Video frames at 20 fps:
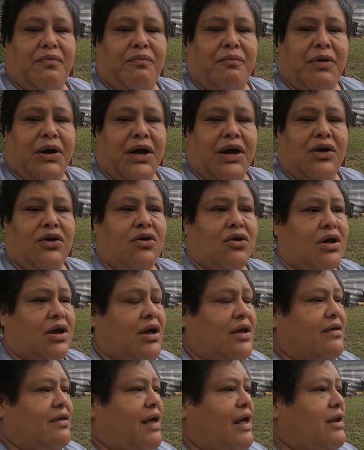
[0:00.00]
bringing your
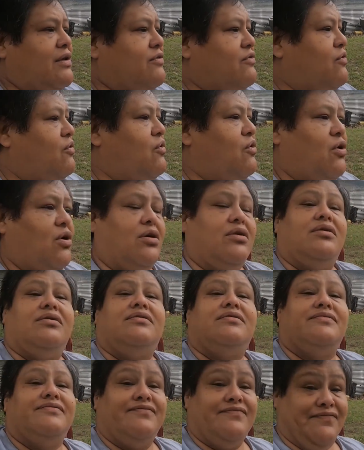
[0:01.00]
kids out of school.
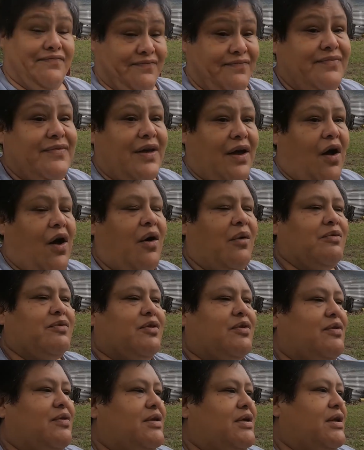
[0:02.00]
Yeah.
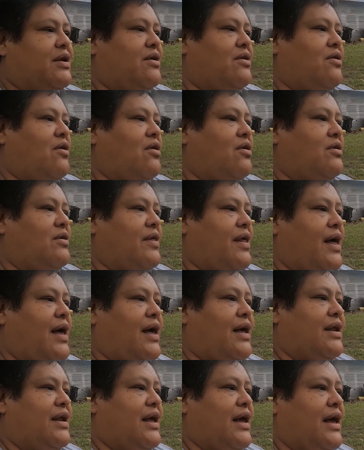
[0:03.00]
Homeschooling and all of
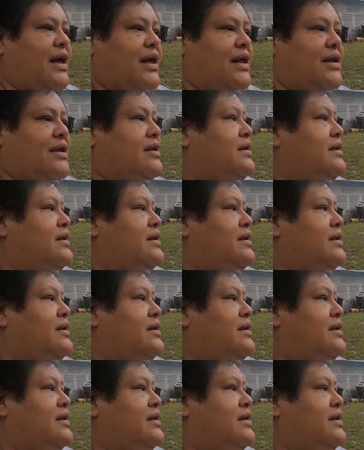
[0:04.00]
that, and